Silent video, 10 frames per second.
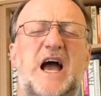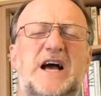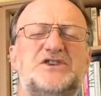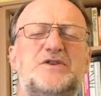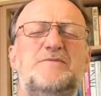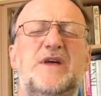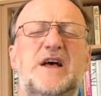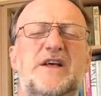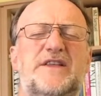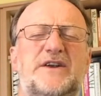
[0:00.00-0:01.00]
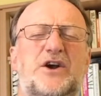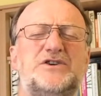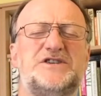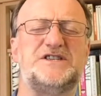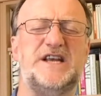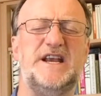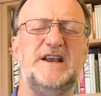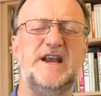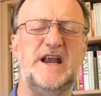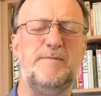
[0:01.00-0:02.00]
chasm that our
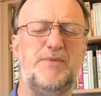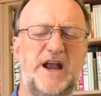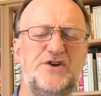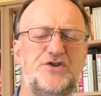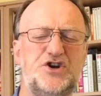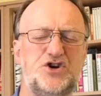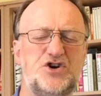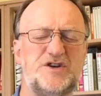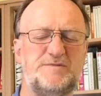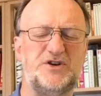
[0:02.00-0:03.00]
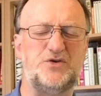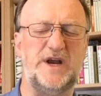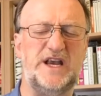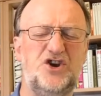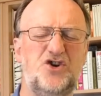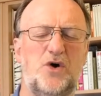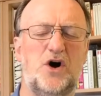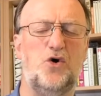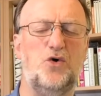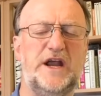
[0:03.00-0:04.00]
sin introduced between you, a
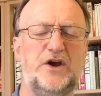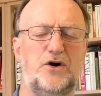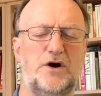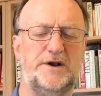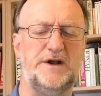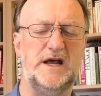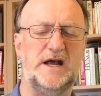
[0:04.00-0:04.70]
holy God,